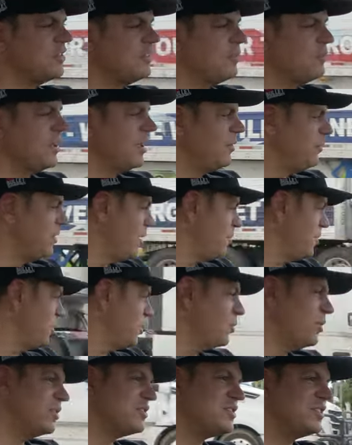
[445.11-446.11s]
the B M
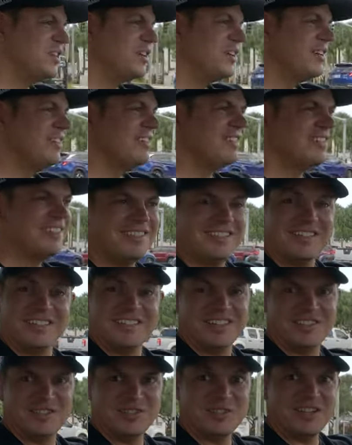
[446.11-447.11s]
W wants to
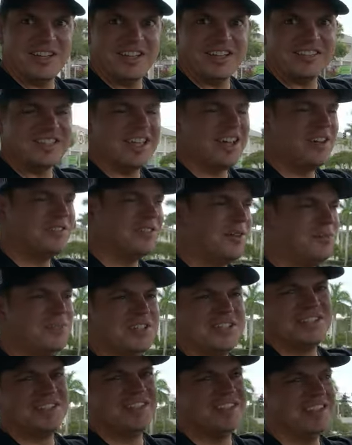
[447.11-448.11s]
try us out. I'm
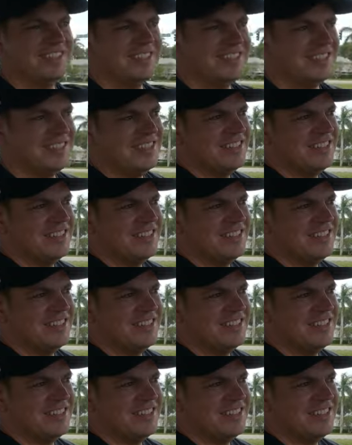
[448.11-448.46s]
just kidding.